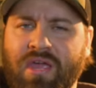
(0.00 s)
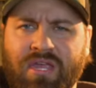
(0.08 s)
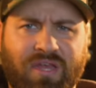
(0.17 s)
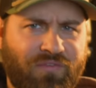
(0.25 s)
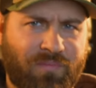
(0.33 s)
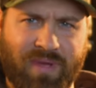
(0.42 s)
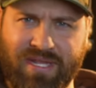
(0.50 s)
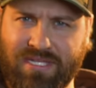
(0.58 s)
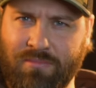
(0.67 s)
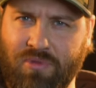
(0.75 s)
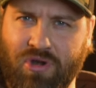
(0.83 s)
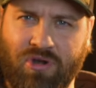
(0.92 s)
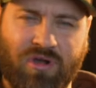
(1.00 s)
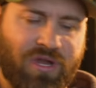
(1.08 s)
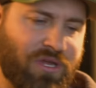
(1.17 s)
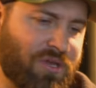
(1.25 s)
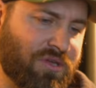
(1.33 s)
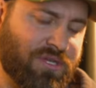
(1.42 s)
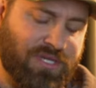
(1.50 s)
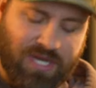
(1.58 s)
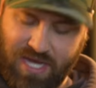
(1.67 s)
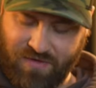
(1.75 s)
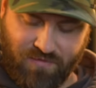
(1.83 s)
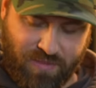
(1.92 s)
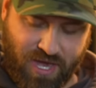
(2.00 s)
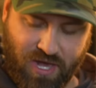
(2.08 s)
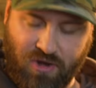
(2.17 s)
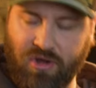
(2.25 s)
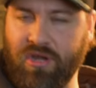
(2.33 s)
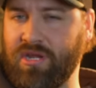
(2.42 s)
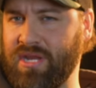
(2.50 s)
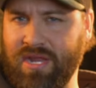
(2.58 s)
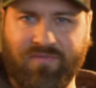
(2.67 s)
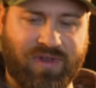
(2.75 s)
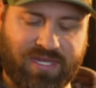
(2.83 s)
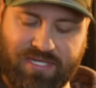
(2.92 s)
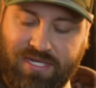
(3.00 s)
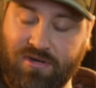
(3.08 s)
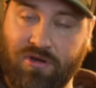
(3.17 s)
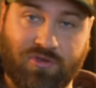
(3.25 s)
You ever been somewhere and you didn't have a battery, you didn't have an SD card?